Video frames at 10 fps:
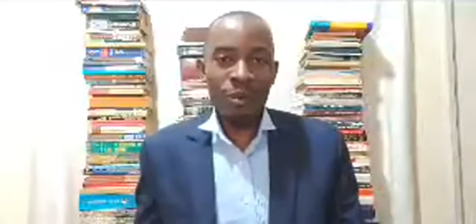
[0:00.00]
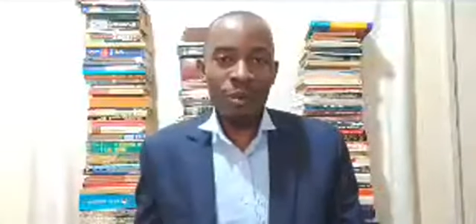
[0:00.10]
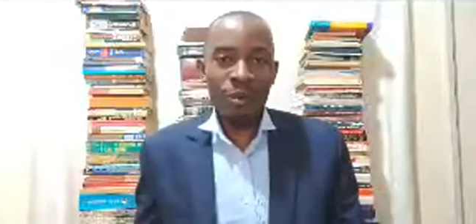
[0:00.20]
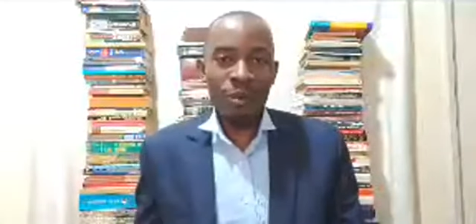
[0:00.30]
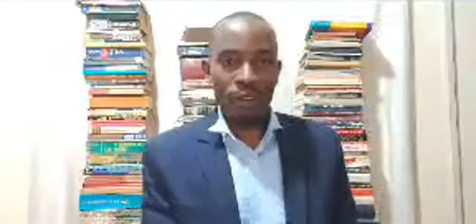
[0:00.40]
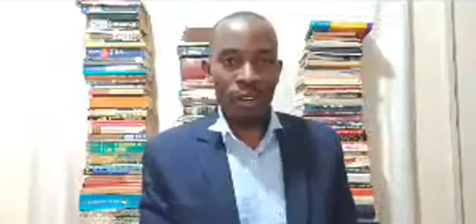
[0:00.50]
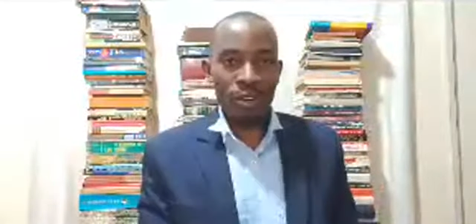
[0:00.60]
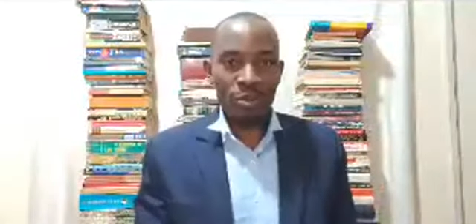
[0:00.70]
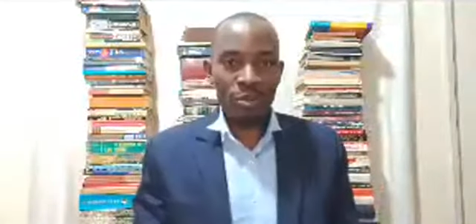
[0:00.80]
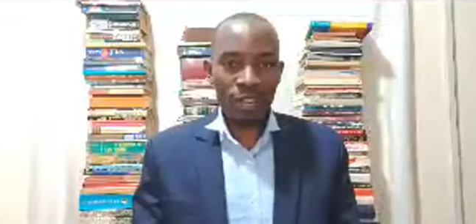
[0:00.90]
of a
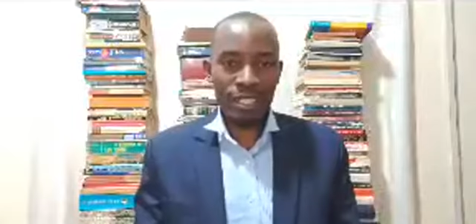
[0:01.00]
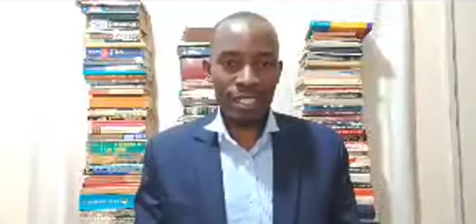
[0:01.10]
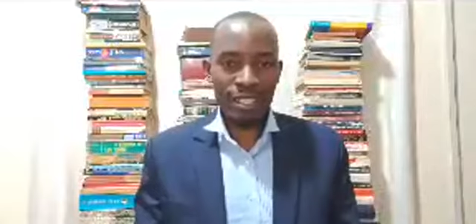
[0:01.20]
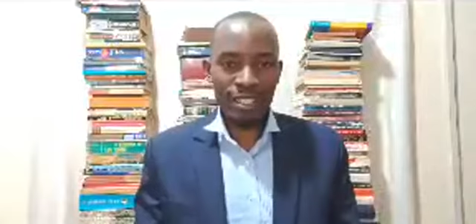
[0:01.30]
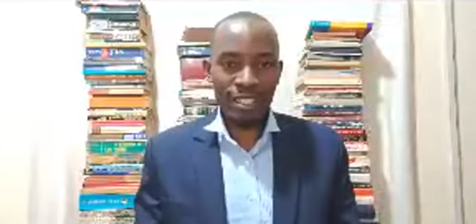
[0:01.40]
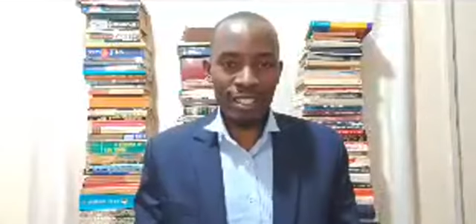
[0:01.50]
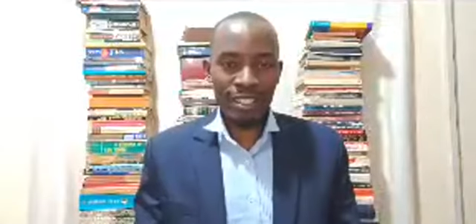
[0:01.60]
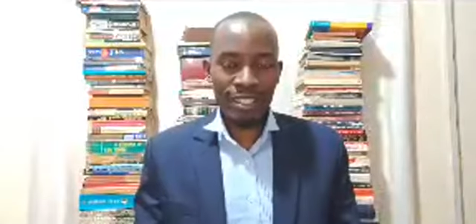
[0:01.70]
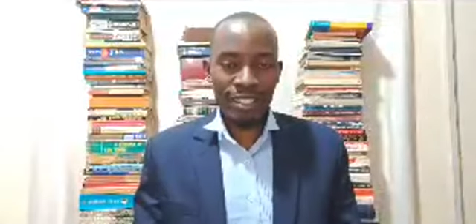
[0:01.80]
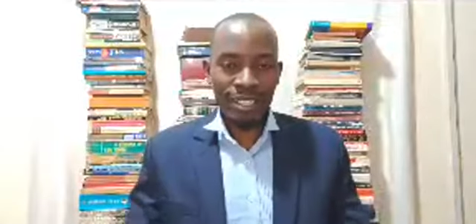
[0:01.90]
contract.
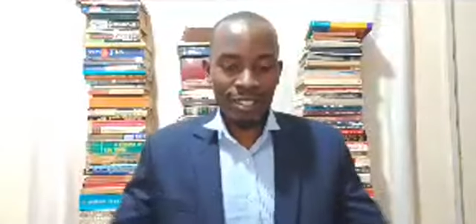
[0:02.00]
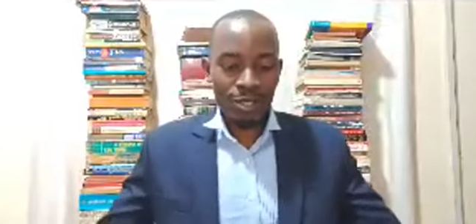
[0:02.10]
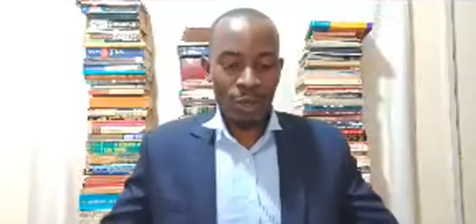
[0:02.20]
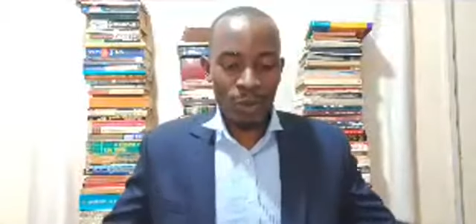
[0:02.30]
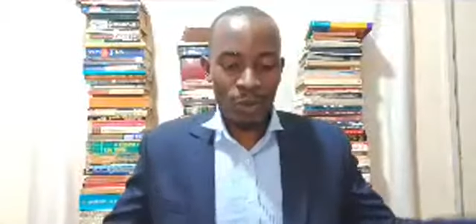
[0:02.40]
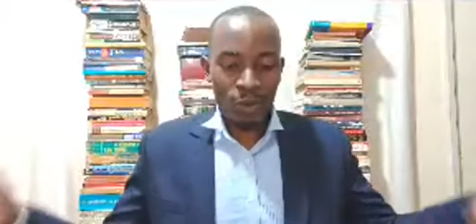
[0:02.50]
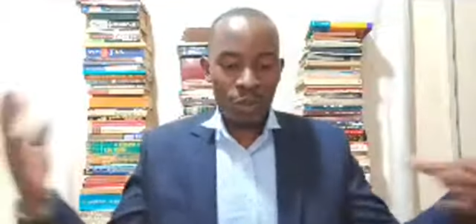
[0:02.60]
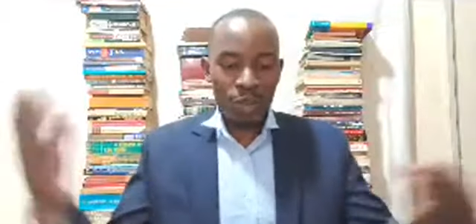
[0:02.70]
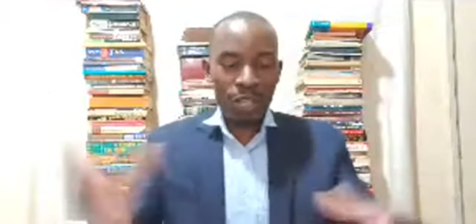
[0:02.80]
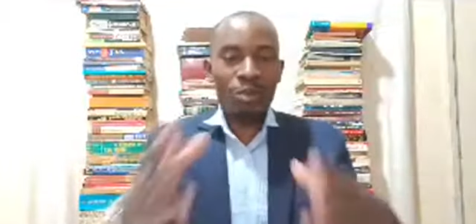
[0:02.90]
So you're
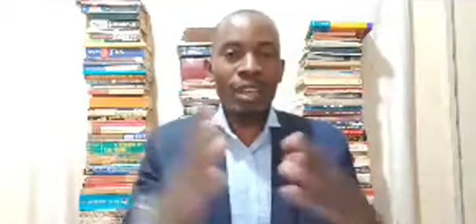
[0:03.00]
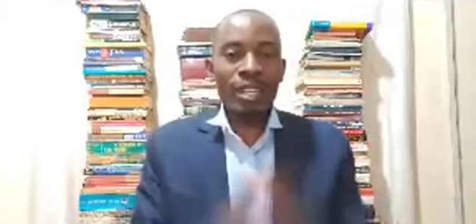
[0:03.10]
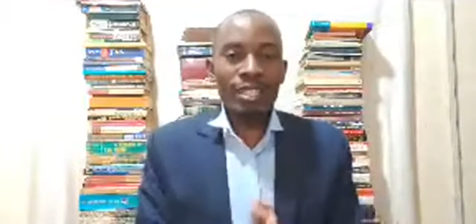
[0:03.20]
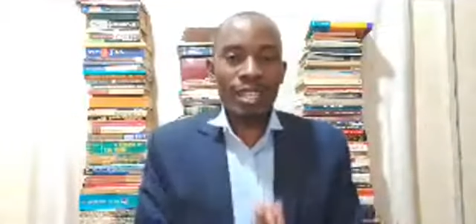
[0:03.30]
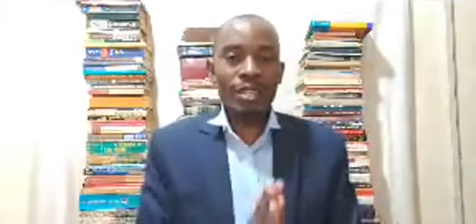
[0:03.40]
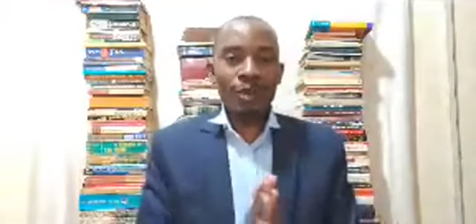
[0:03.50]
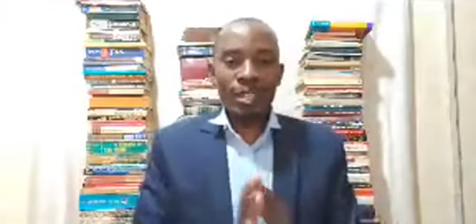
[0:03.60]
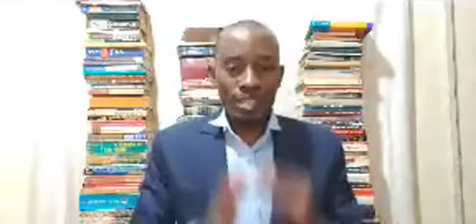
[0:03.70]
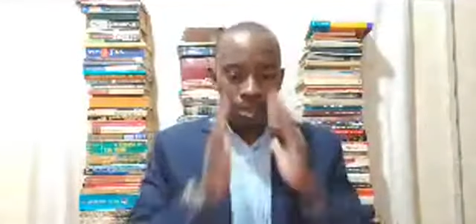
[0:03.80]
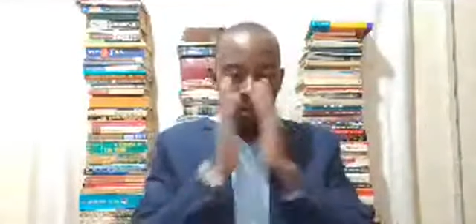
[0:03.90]
going to understand what is
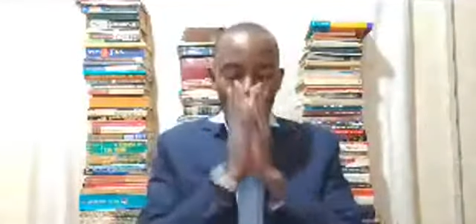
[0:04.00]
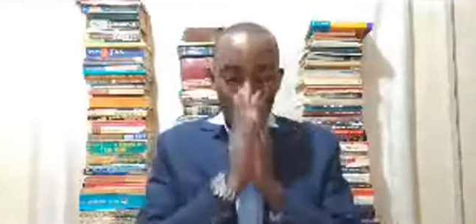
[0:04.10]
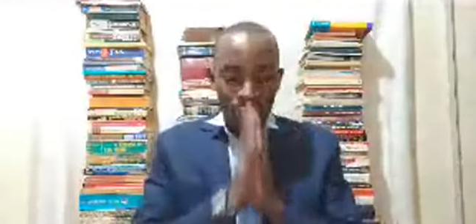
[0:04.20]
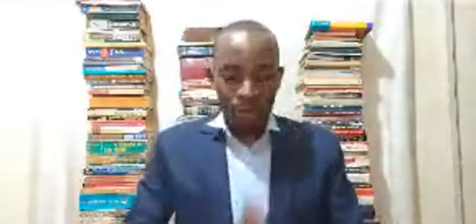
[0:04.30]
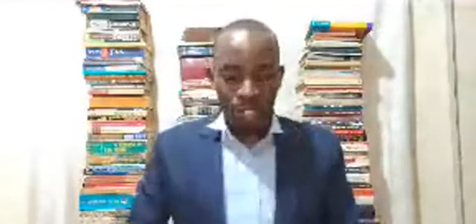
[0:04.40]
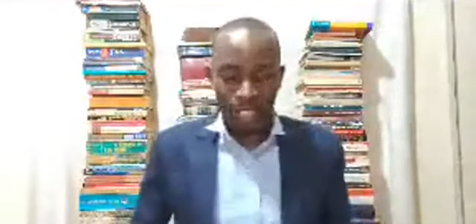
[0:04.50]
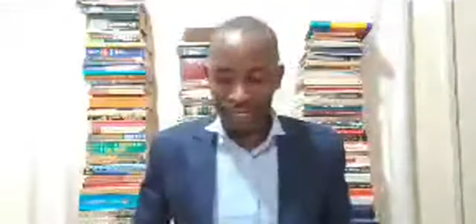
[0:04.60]
law of contract.